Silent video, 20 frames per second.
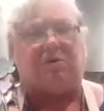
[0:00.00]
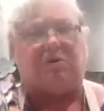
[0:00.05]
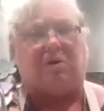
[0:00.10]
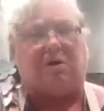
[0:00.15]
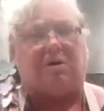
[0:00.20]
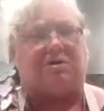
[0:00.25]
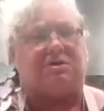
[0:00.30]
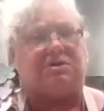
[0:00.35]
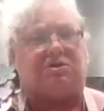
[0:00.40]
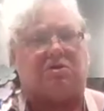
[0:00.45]

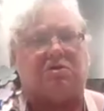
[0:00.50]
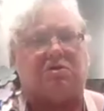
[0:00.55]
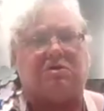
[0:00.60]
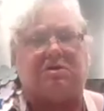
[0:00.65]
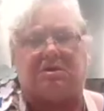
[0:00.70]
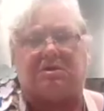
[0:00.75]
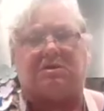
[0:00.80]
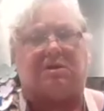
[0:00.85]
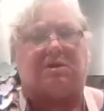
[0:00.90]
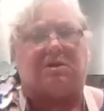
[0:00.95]
we
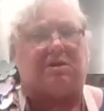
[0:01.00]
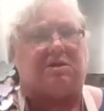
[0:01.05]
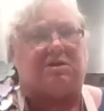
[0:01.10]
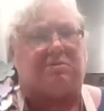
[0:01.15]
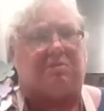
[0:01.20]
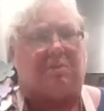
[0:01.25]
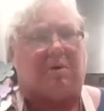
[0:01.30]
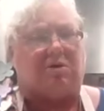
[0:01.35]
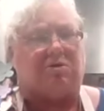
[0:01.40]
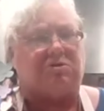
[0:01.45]
most of the time
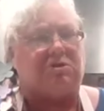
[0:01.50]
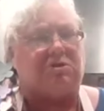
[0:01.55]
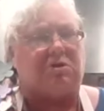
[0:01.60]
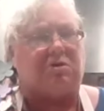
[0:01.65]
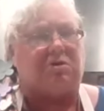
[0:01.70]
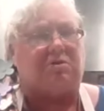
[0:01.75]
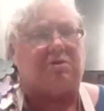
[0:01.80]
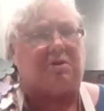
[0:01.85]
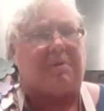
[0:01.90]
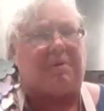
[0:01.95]
do our
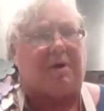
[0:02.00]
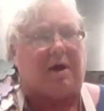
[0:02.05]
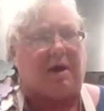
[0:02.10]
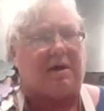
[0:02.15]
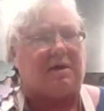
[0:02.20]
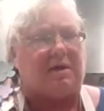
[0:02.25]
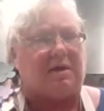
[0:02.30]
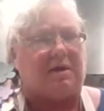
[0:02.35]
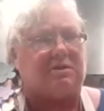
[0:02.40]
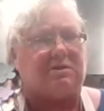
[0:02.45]
salsas in
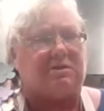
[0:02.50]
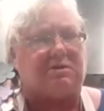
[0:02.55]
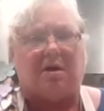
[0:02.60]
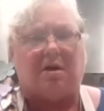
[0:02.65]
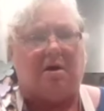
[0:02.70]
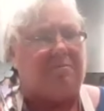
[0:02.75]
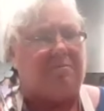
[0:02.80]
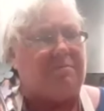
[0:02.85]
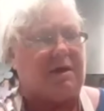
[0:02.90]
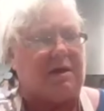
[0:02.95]
the small
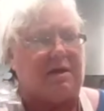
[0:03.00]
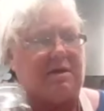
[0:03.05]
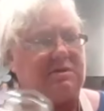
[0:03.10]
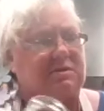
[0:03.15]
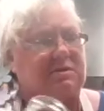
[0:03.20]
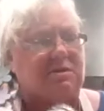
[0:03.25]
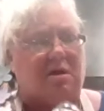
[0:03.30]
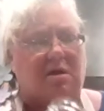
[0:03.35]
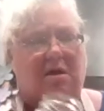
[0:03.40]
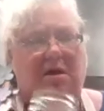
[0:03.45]
the
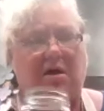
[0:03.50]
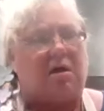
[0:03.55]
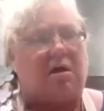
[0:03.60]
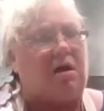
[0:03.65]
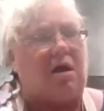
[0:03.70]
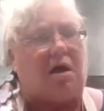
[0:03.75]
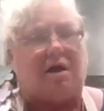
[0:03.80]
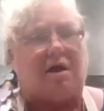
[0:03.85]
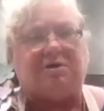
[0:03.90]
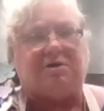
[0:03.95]
pints
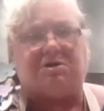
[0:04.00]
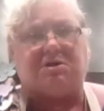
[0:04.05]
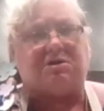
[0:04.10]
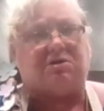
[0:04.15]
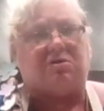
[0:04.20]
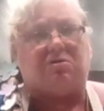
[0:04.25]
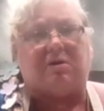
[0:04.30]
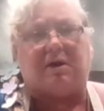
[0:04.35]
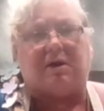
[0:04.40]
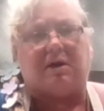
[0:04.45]

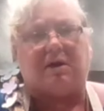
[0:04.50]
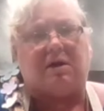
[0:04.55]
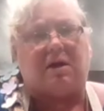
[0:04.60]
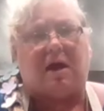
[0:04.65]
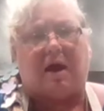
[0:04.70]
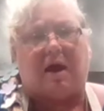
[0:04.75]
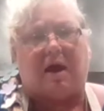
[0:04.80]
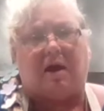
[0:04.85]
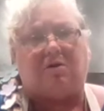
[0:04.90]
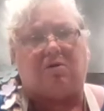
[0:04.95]
because
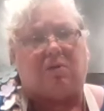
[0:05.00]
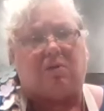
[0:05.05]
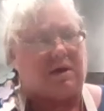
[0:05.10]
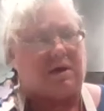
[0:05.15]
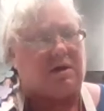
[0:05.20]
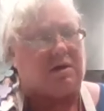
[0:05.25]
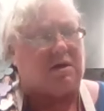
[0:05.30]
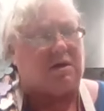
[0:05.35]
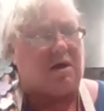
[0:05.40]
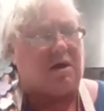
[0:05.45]
I
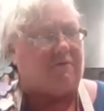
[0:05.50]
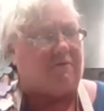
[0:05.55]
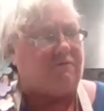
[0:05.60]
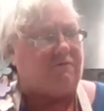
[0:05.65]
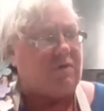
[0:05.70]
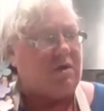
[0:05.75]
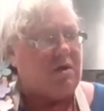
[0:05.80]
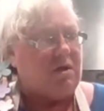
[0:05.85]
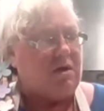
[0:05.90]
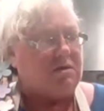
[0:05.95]
just don't get it
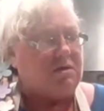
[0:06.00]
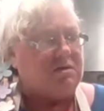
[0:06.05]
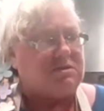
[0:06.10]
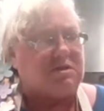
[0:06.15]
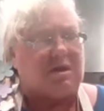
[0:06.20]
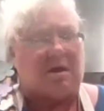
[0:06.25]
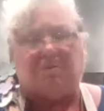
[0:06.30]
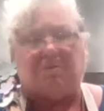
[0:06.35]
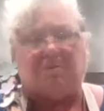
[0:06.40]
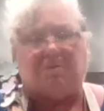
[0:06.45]
ate
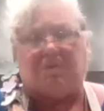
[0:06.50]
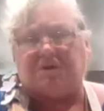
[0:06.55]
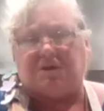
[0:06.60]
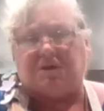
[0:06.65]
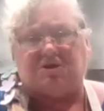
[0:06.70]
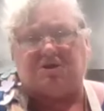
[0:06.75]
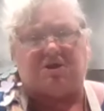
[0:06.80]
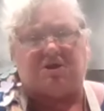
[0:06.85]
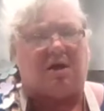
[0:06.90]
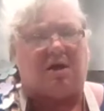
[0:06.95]
quick enough.